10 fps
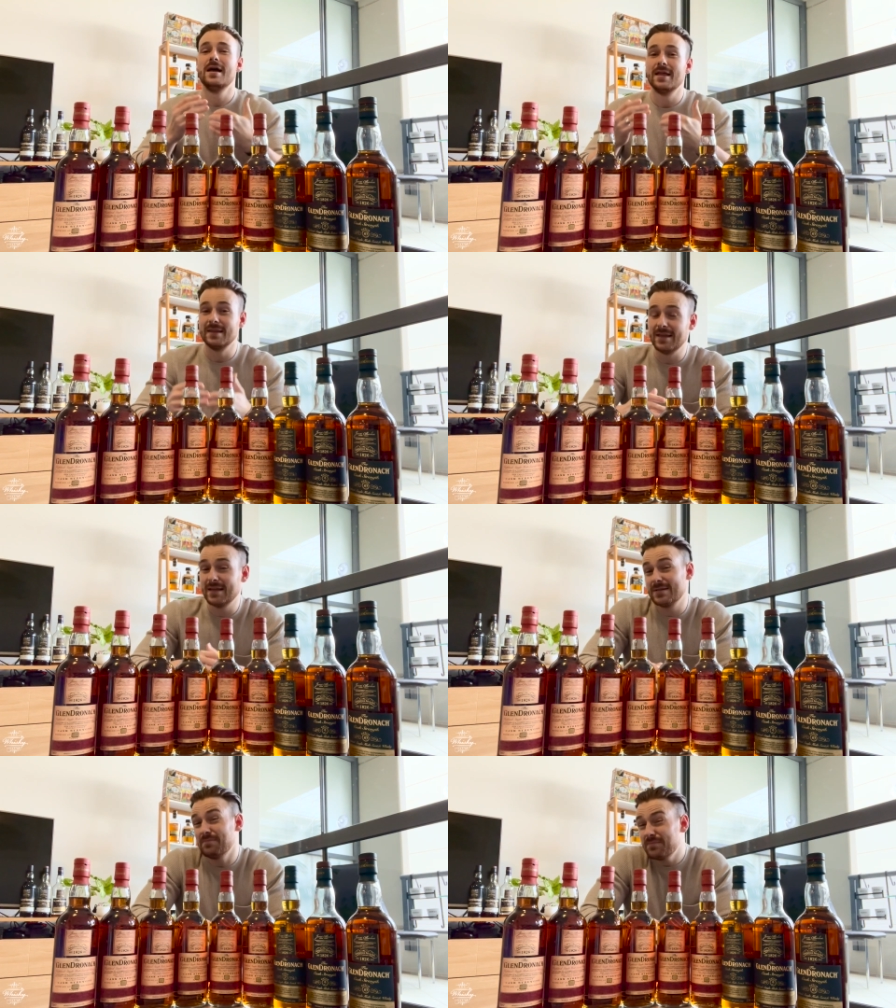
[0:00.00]
There's
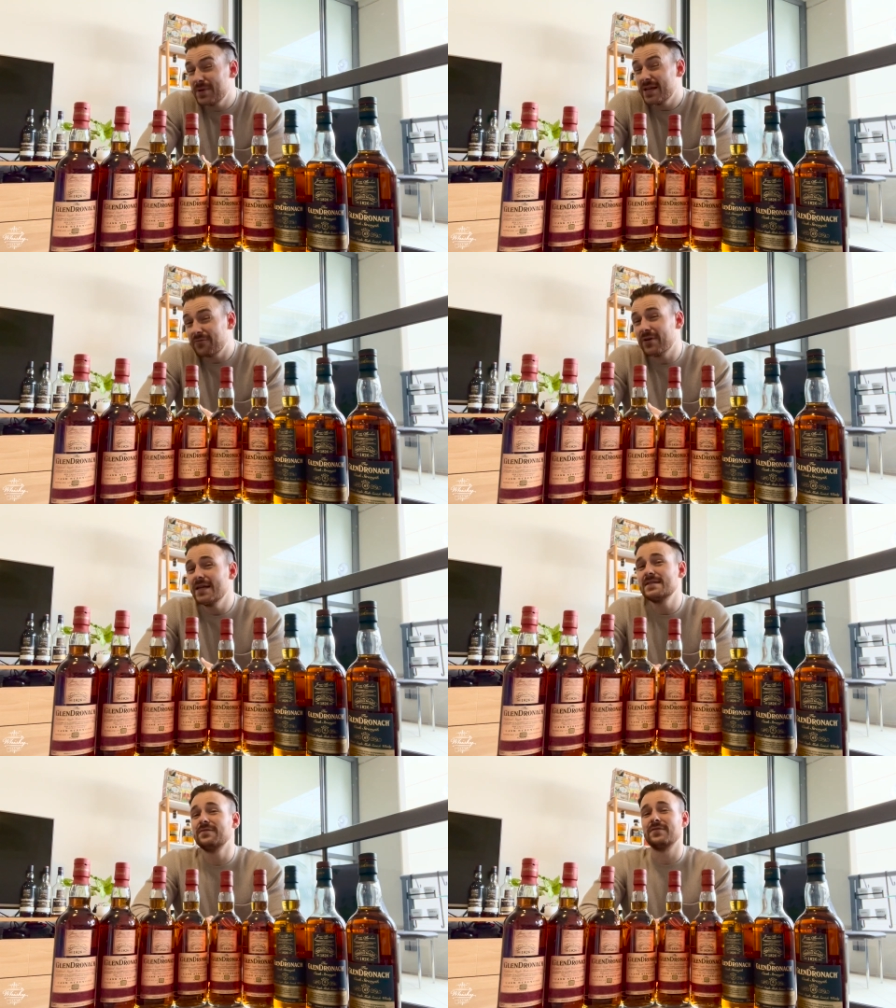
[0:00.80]
a big
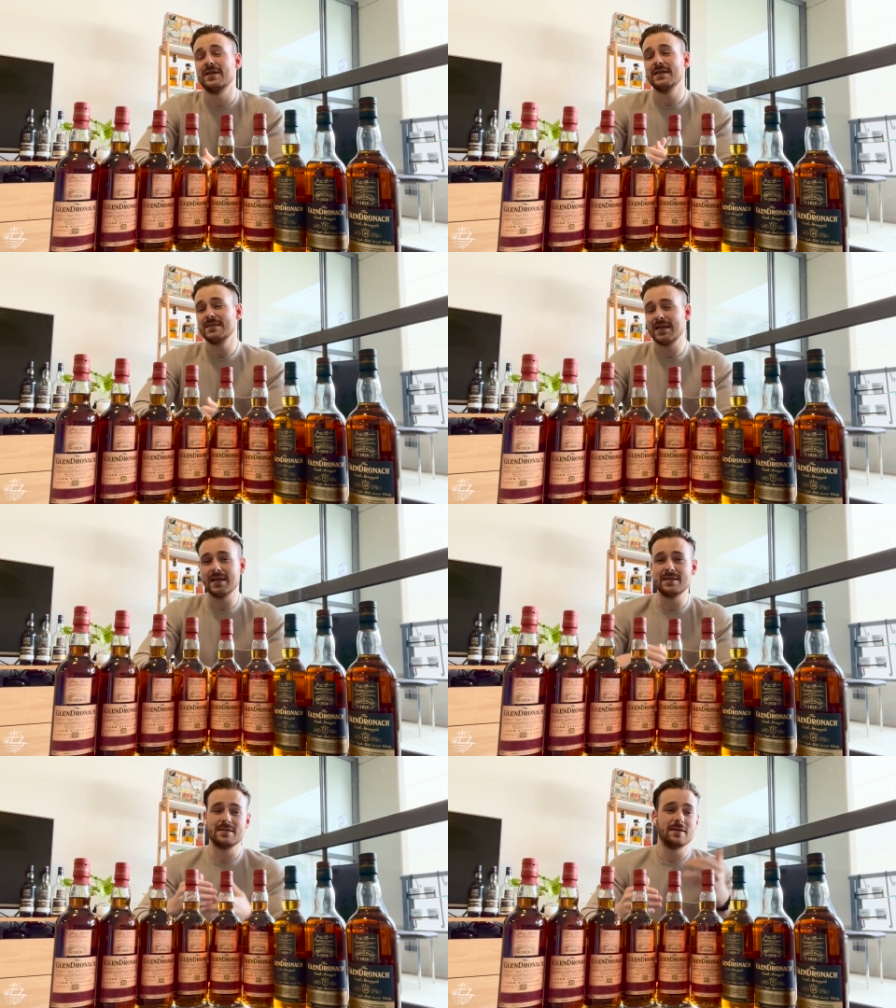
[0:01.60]
reason for this
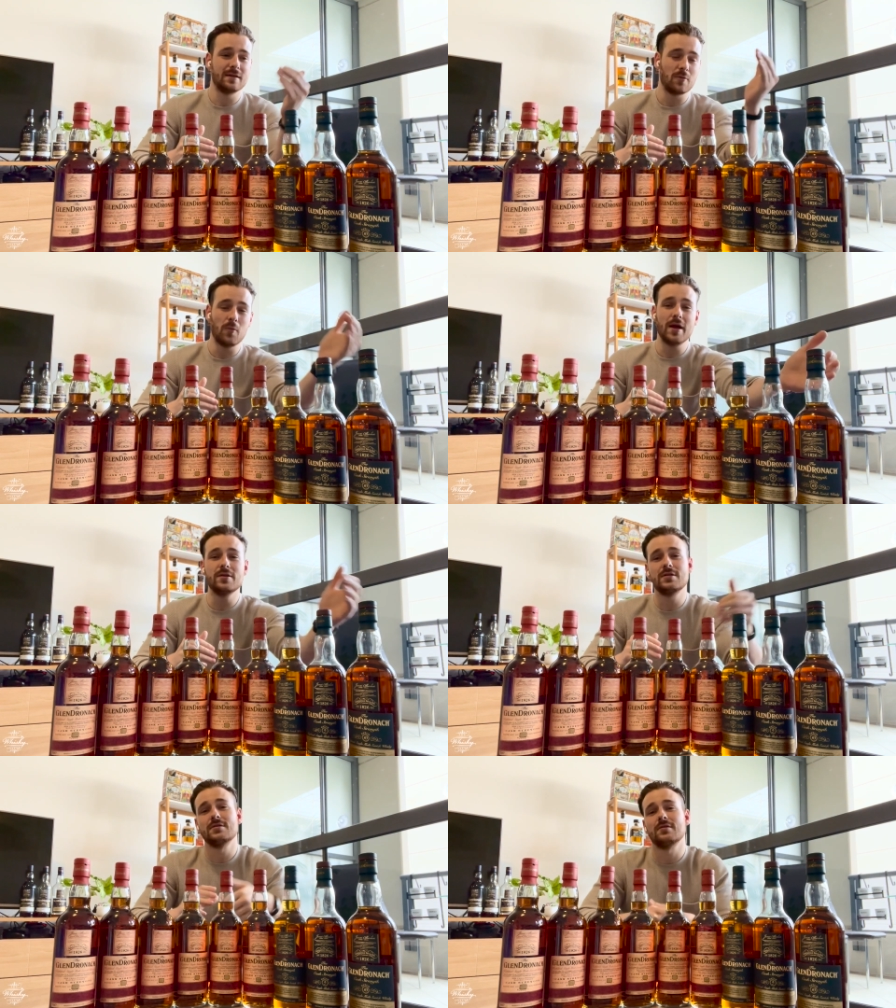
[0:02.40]
is when
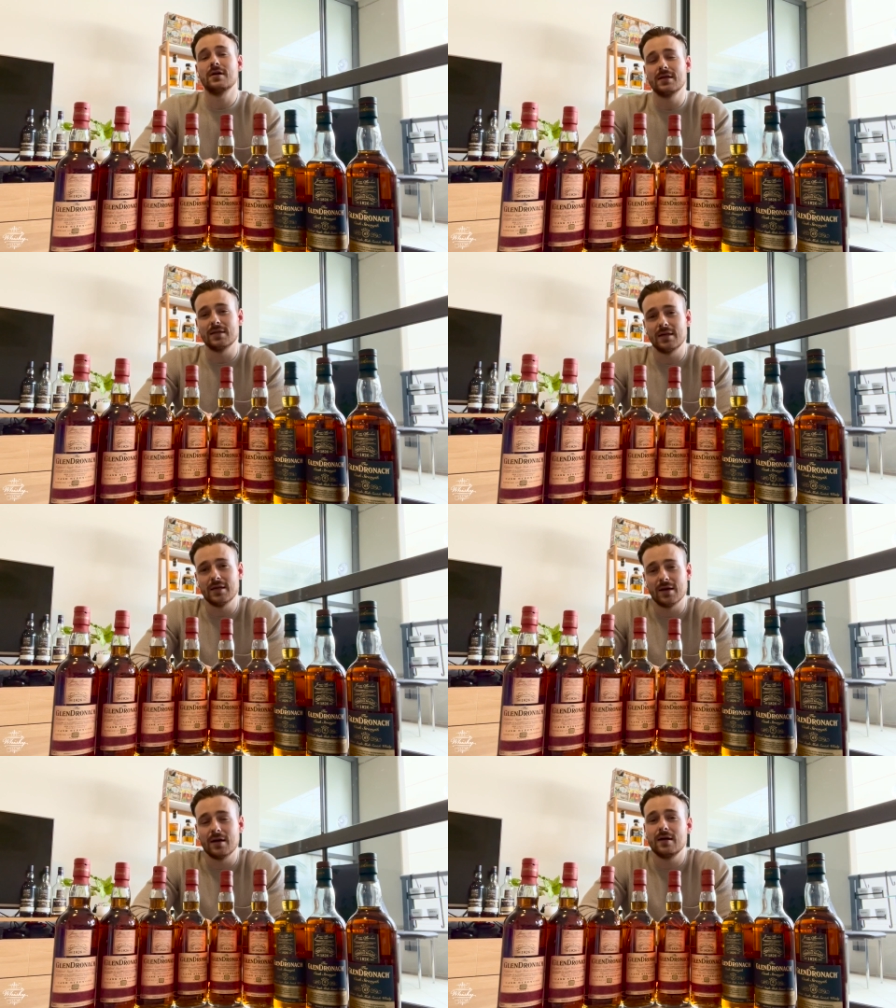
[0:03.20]
deciding
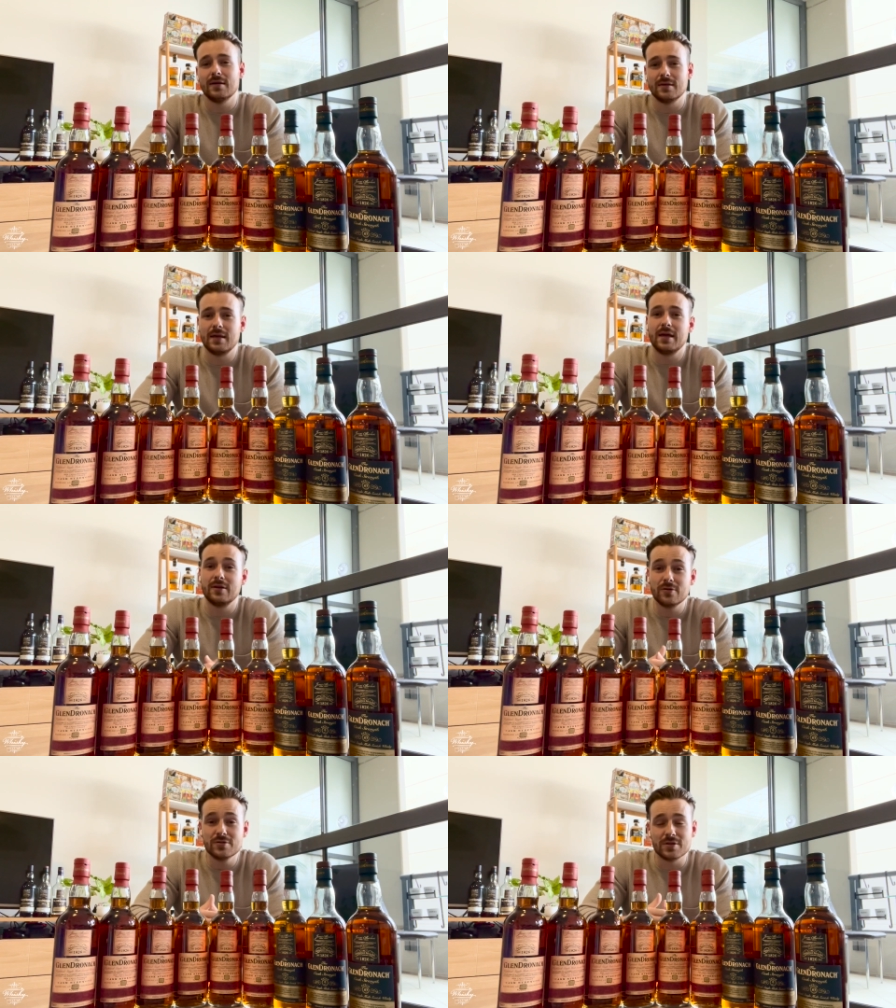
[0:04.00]
the
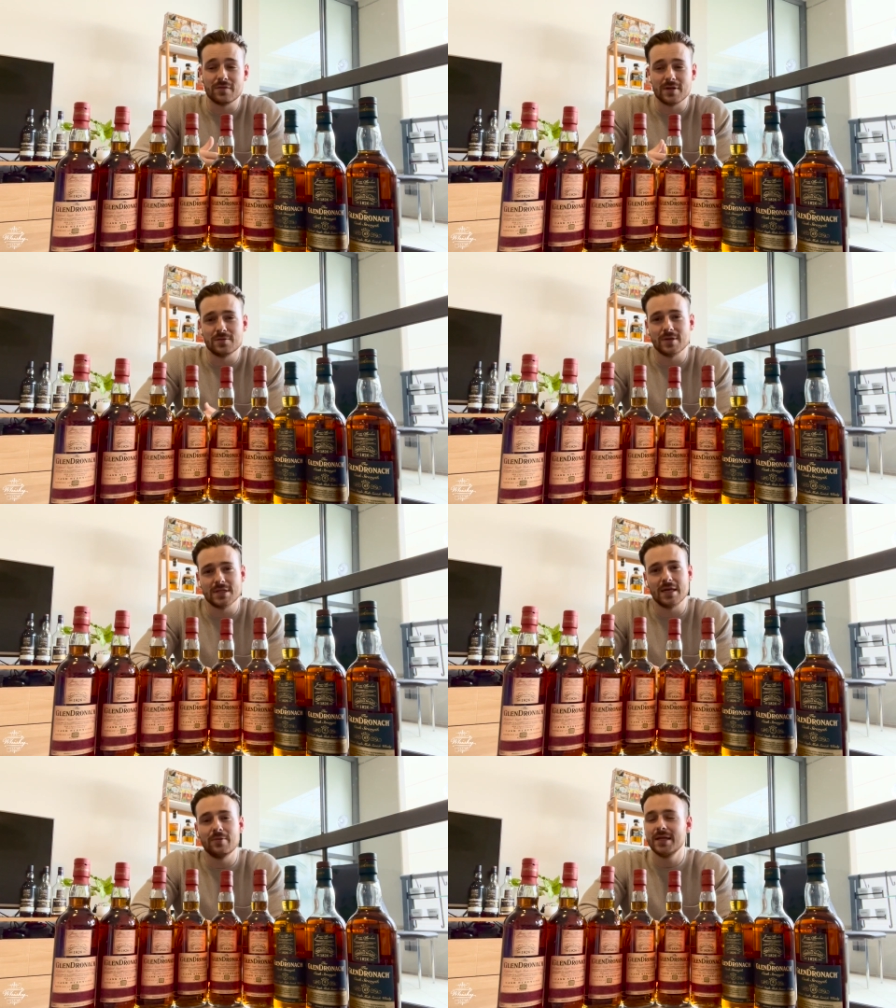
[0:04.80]
inclusion of this
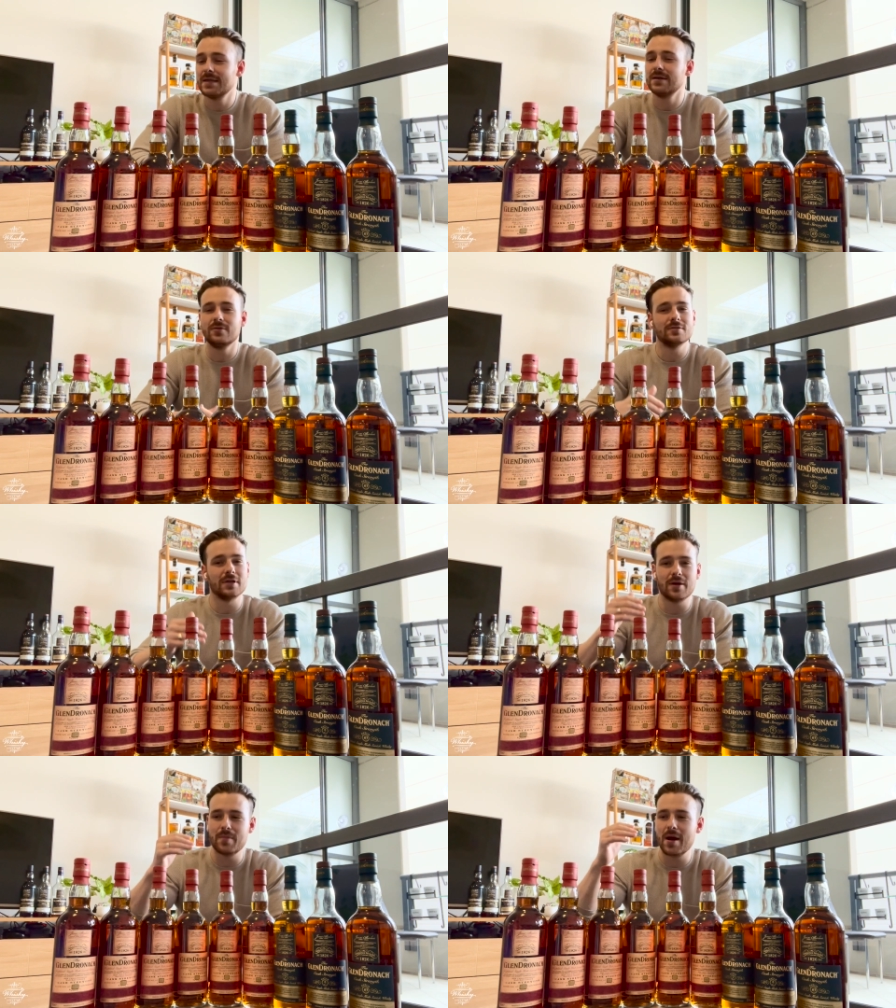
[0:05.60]
whisky, we did also
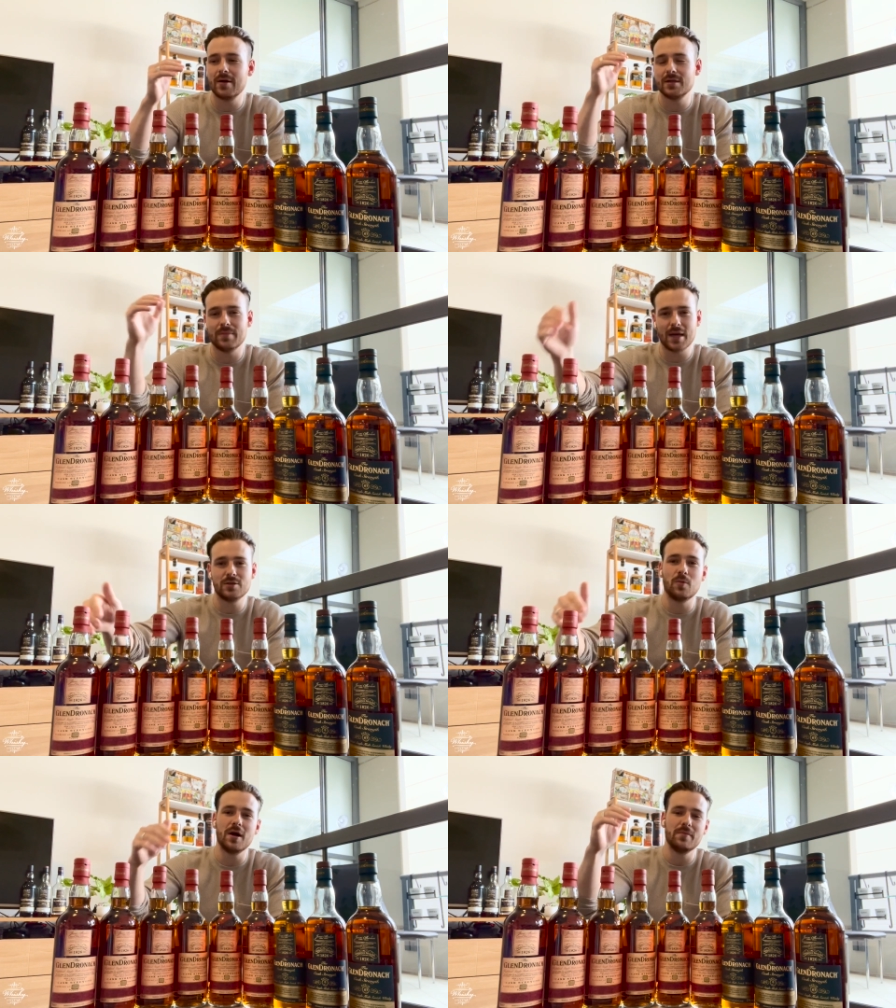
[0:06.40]
compare it to batch
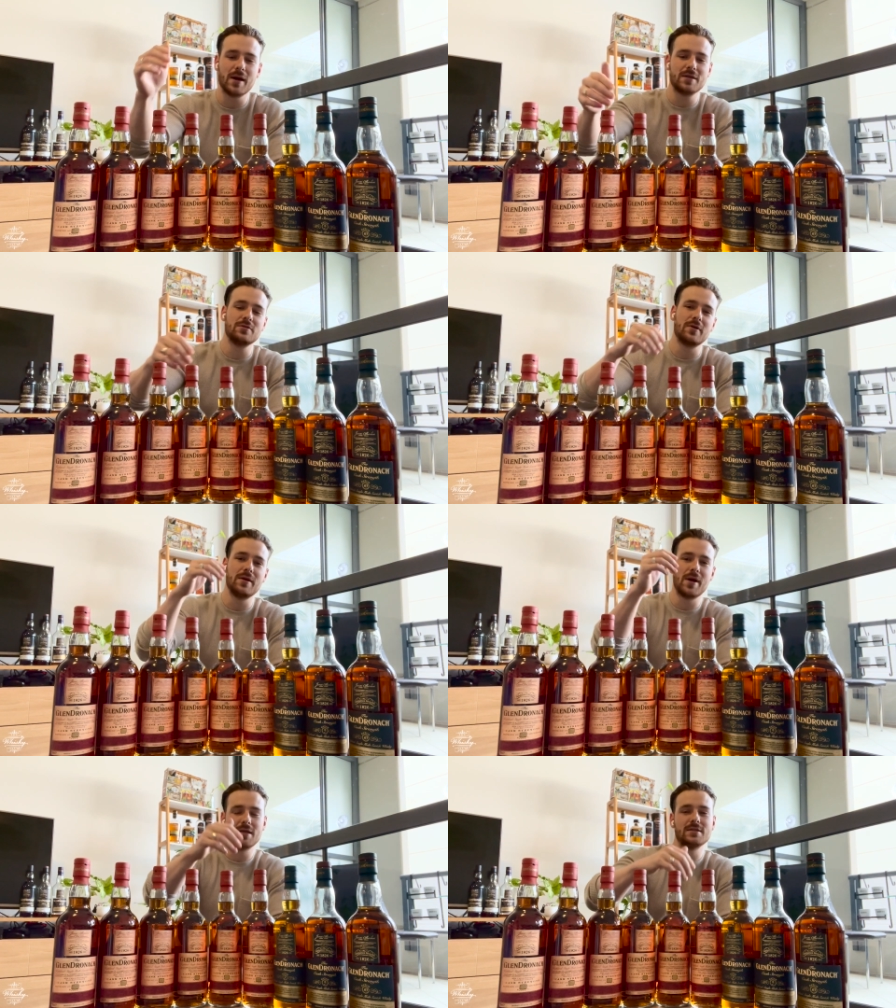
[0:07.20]
1, batch 3,
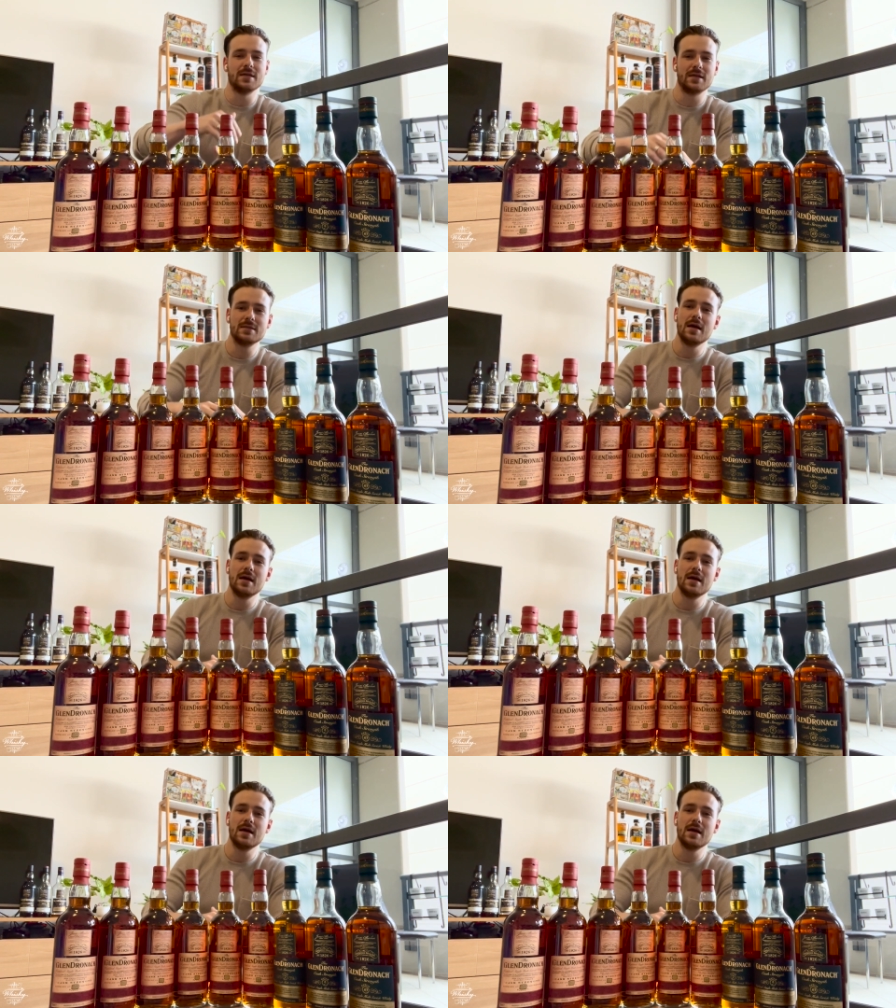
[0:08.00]
batch 6,